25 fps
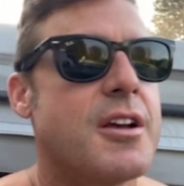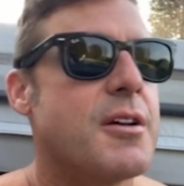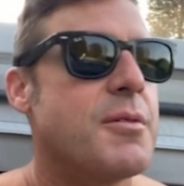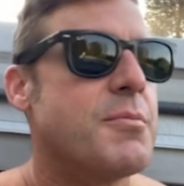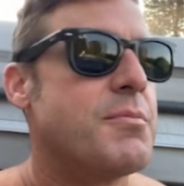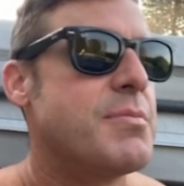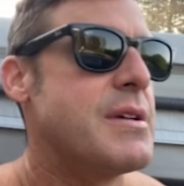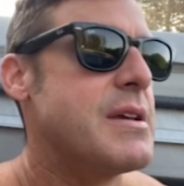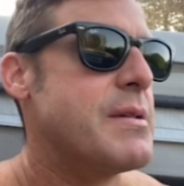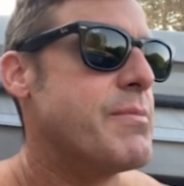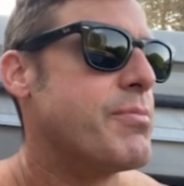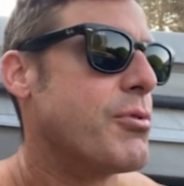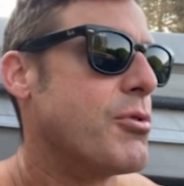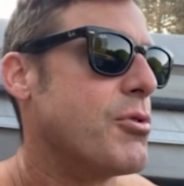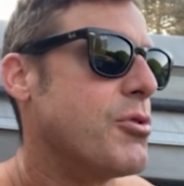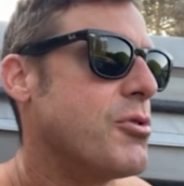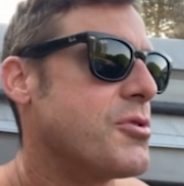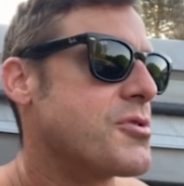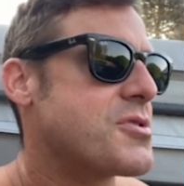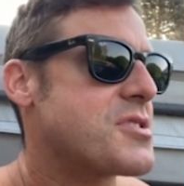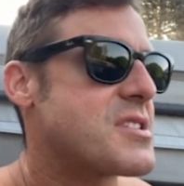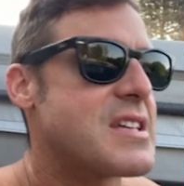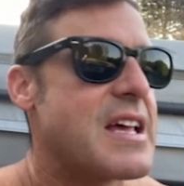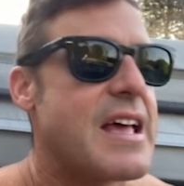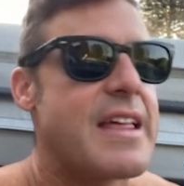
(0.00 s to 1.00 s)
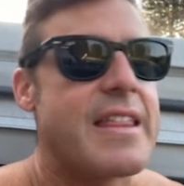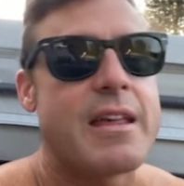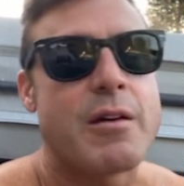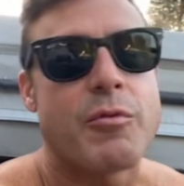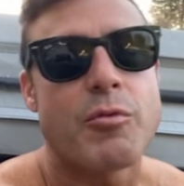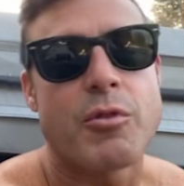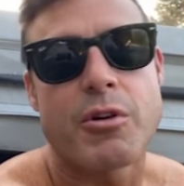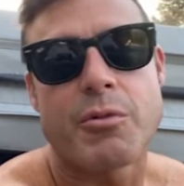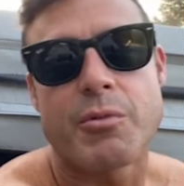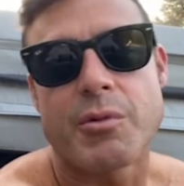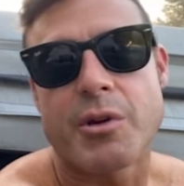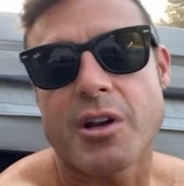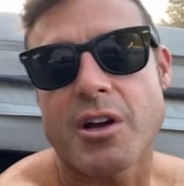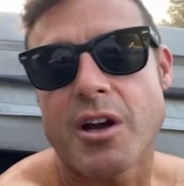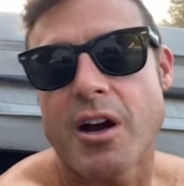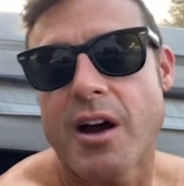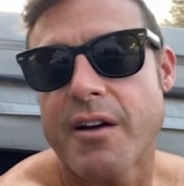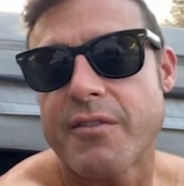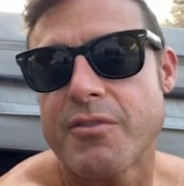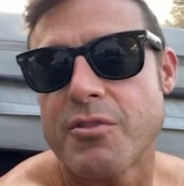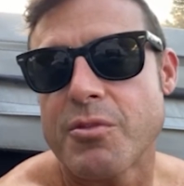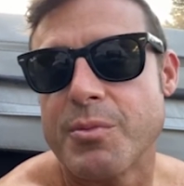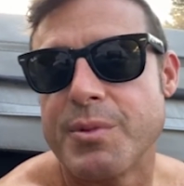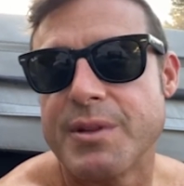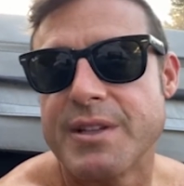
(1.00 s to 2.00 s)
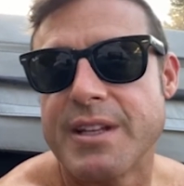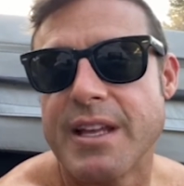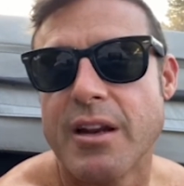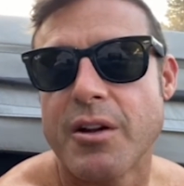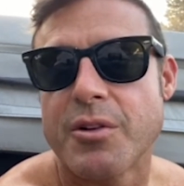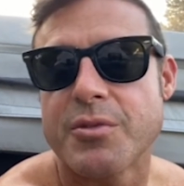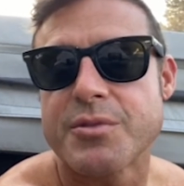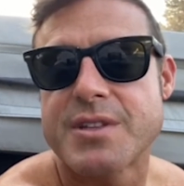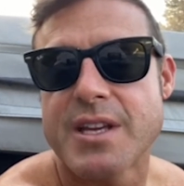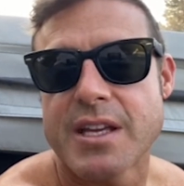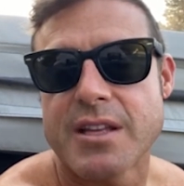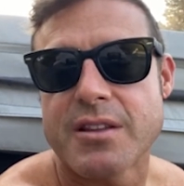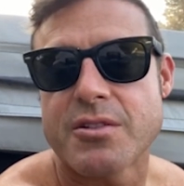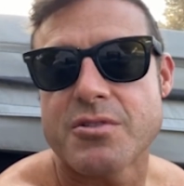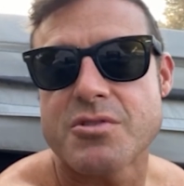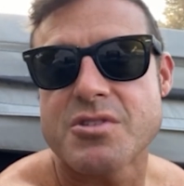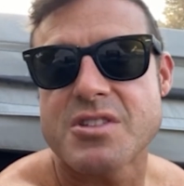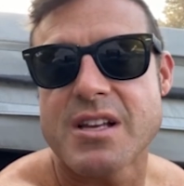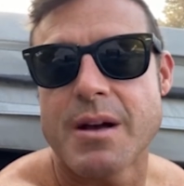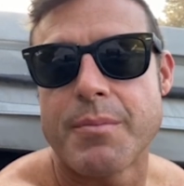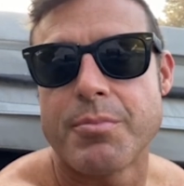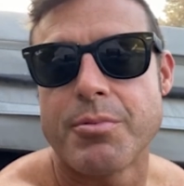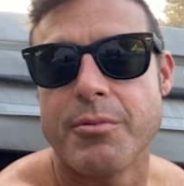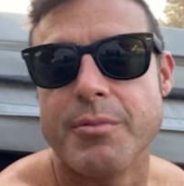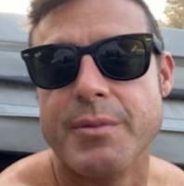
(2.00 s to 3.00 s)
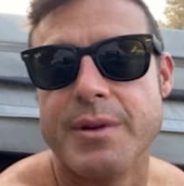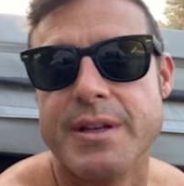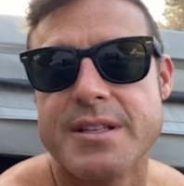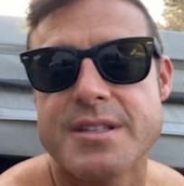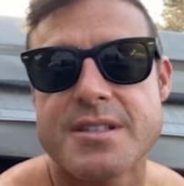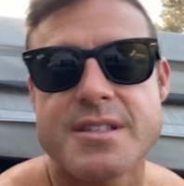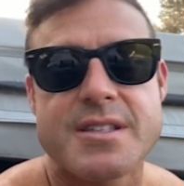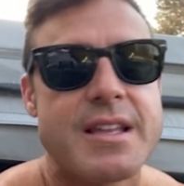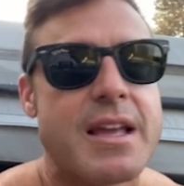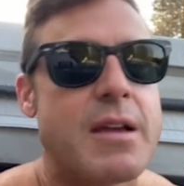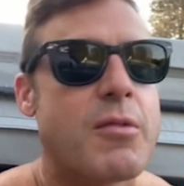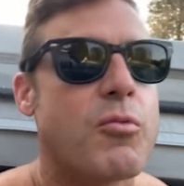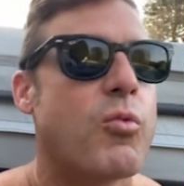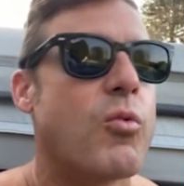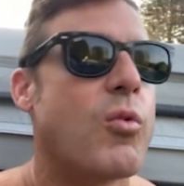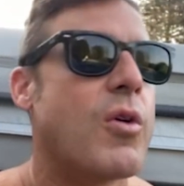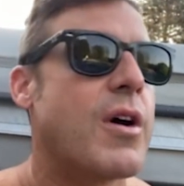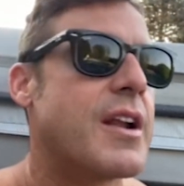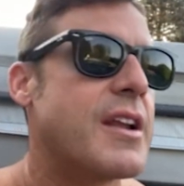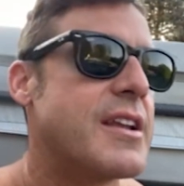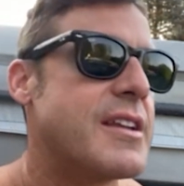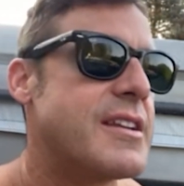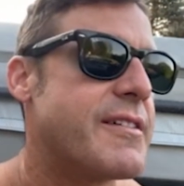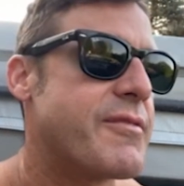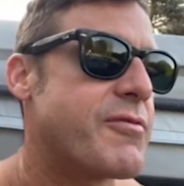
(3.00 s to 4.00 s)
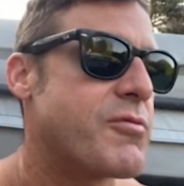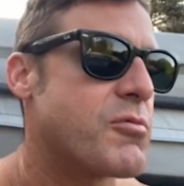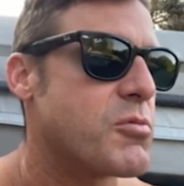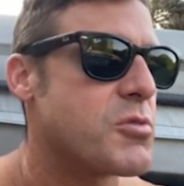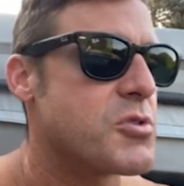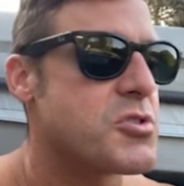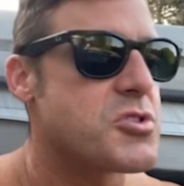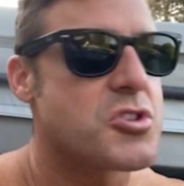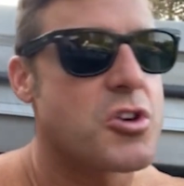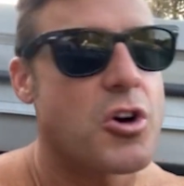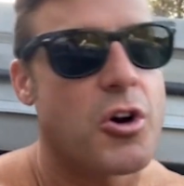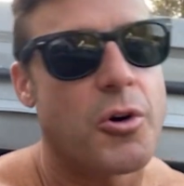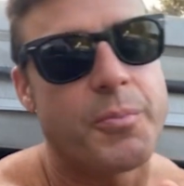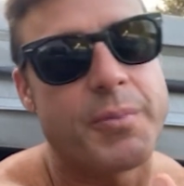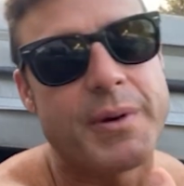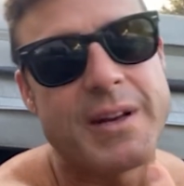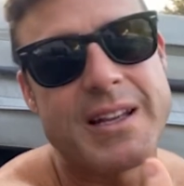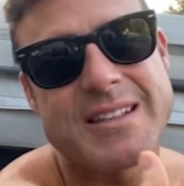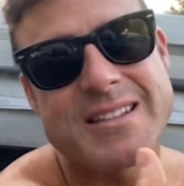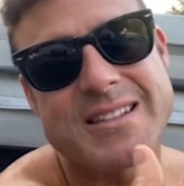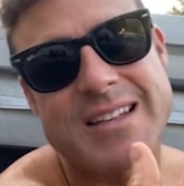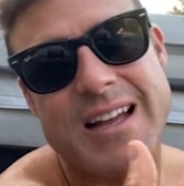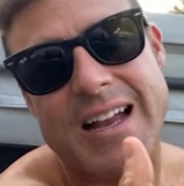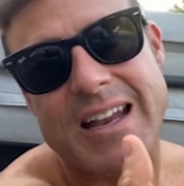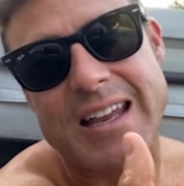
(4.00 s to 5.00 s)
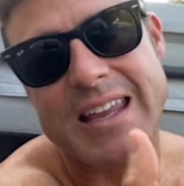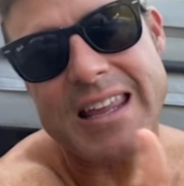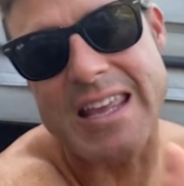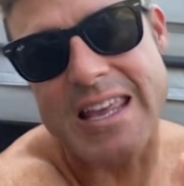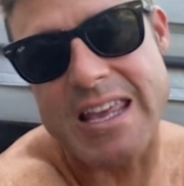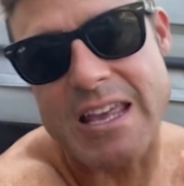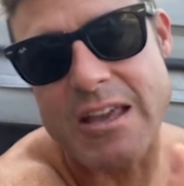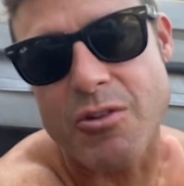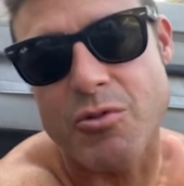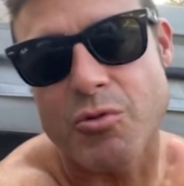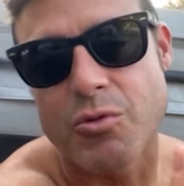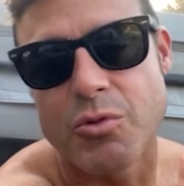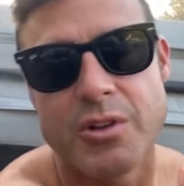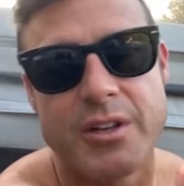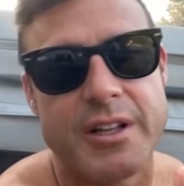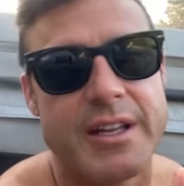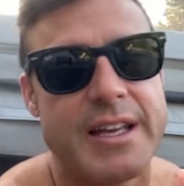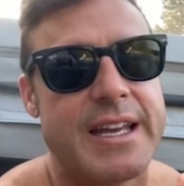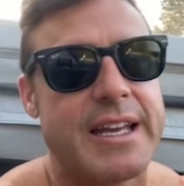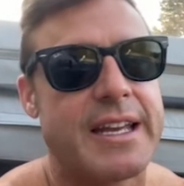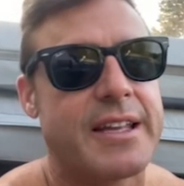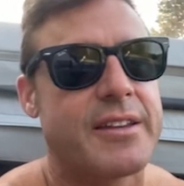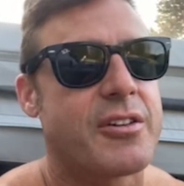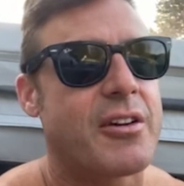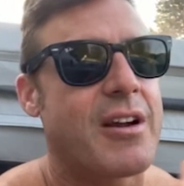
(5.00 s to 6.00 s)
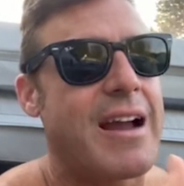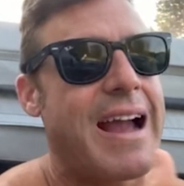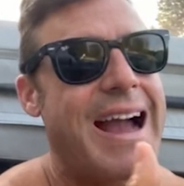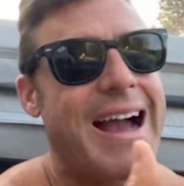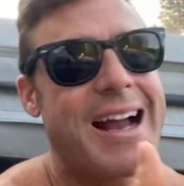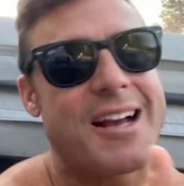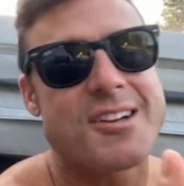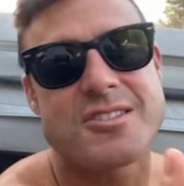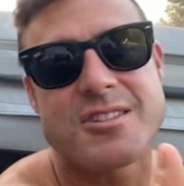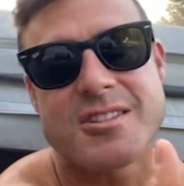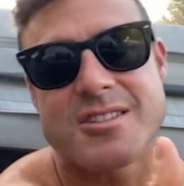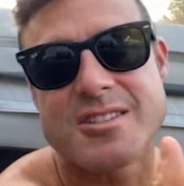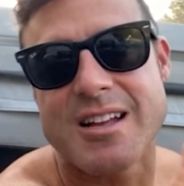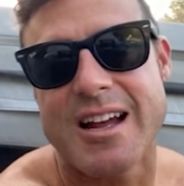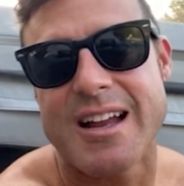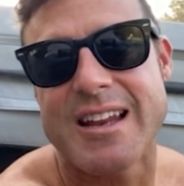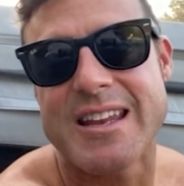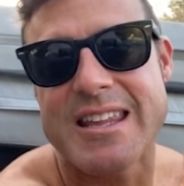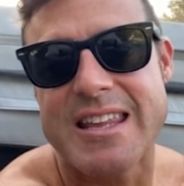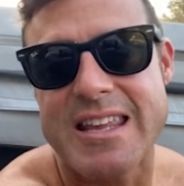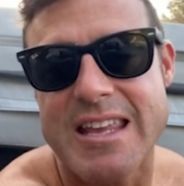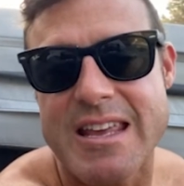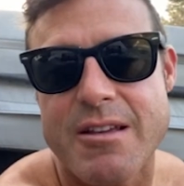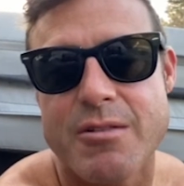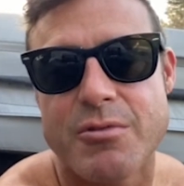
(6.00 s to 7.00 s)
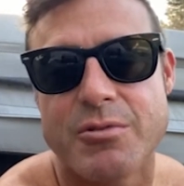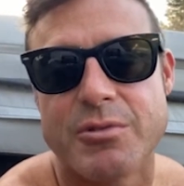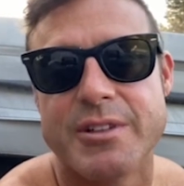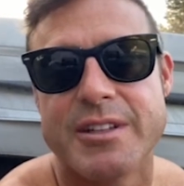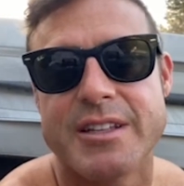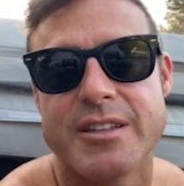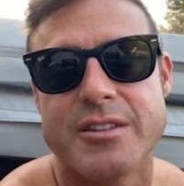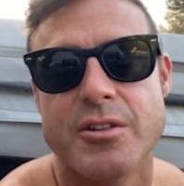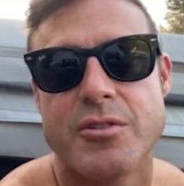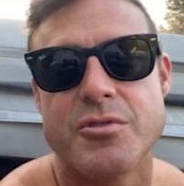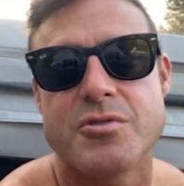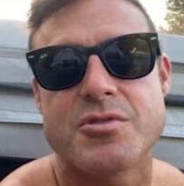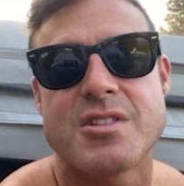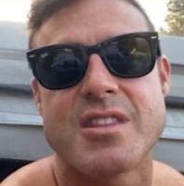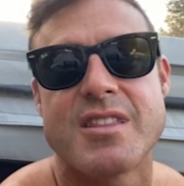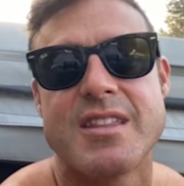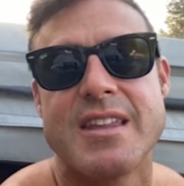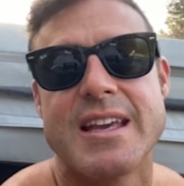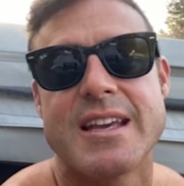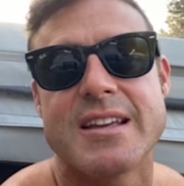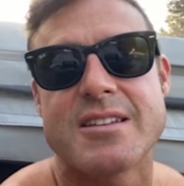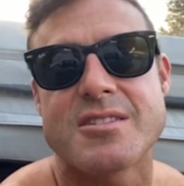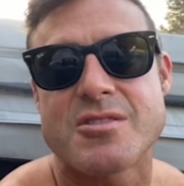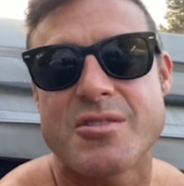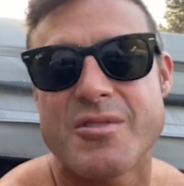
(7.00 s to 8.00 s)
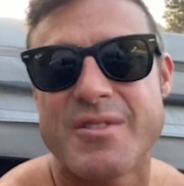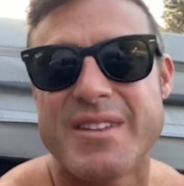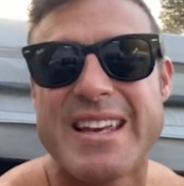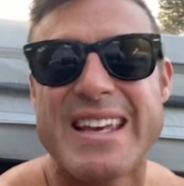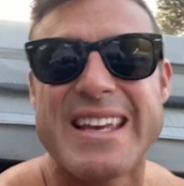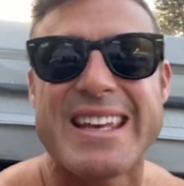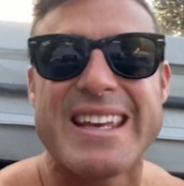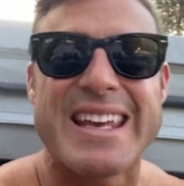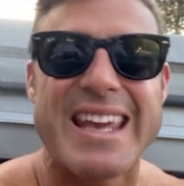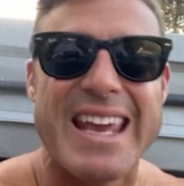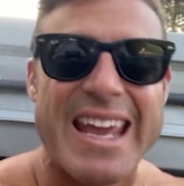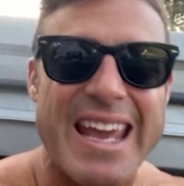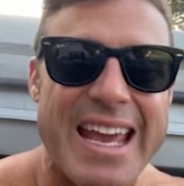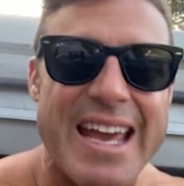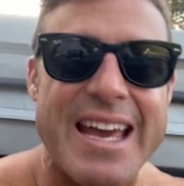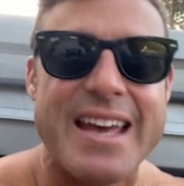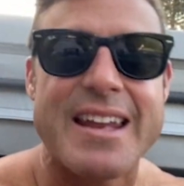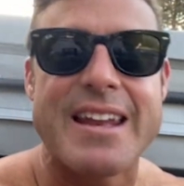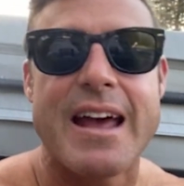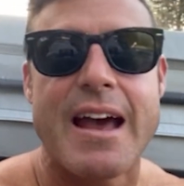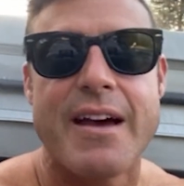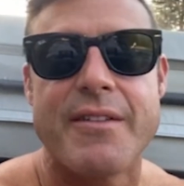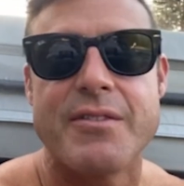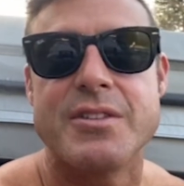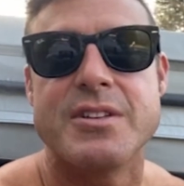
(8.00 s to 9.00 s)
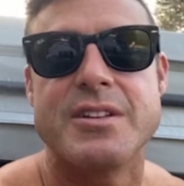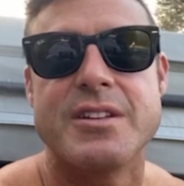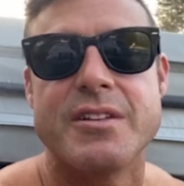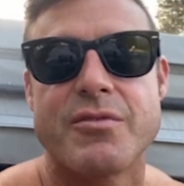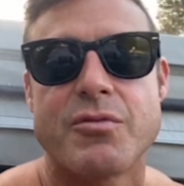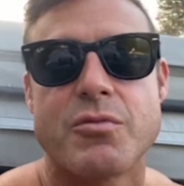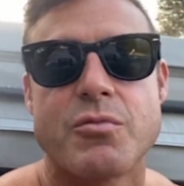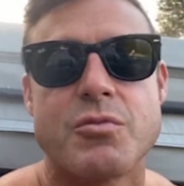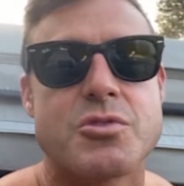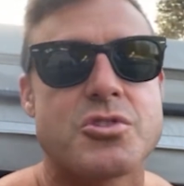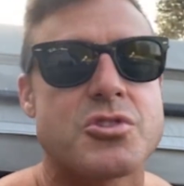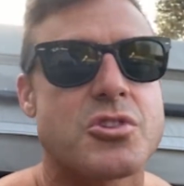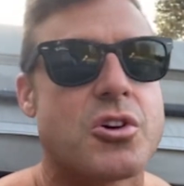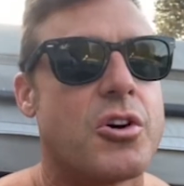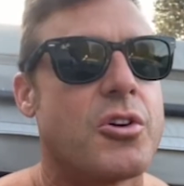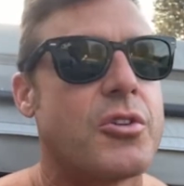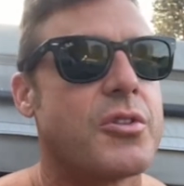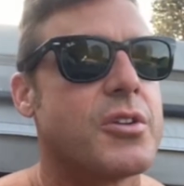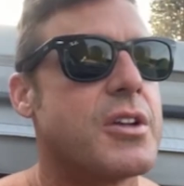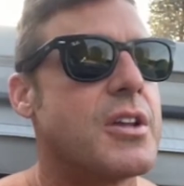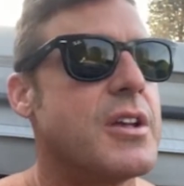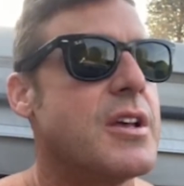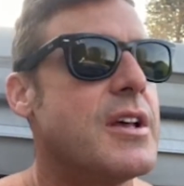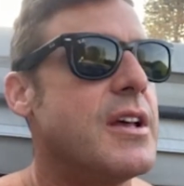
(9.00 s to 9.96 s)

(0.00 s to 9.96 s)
People say they want to recover, but they don't take their supplements. They want a different result, but it's not equaling, their action's not equaling those things, so they can have a different result.